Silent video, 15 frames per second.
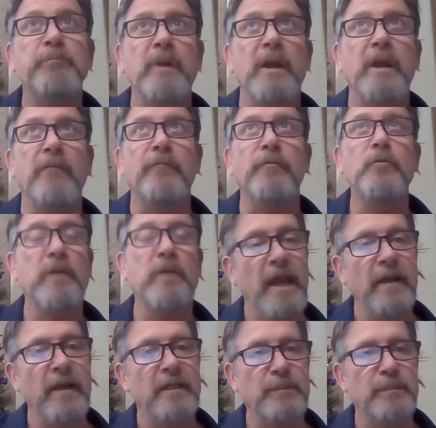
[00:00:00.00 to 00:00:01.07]
if you
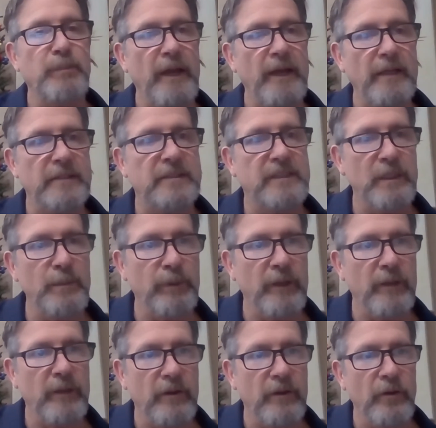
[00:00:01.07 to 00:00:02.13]
can't explain it
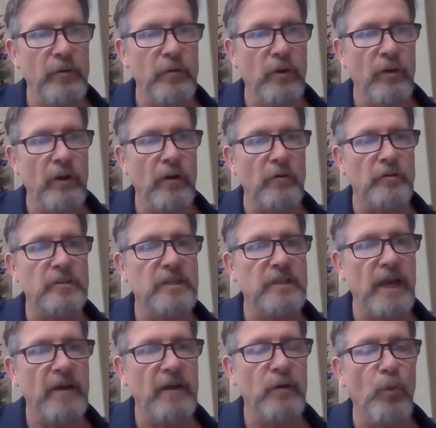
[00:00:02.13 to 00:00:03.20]
simply, then you don't
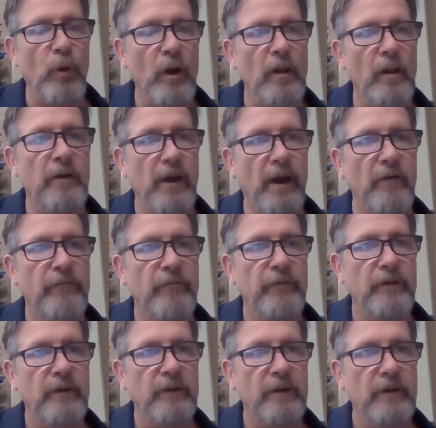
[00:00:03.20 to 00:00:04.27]
understand it well enough.
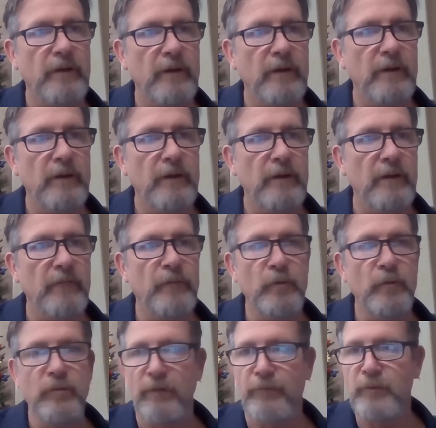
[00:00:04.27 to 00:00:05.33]

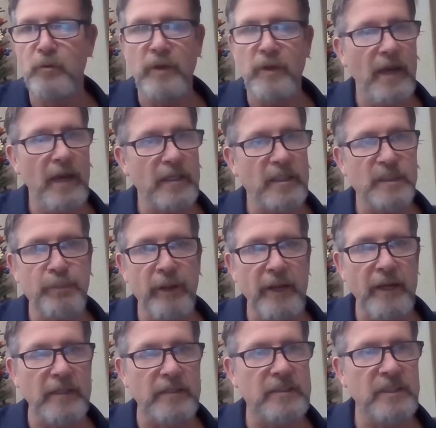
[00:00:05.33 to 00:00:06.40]
If you can't
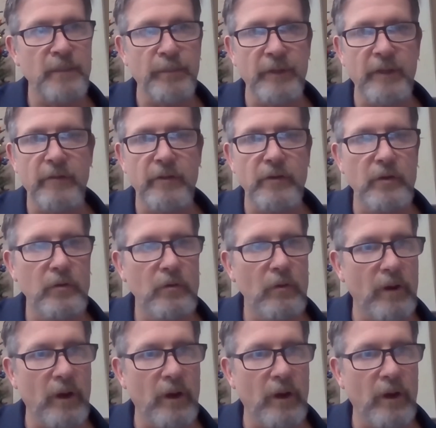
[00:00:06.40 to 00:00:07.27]
explain it simply, then you don't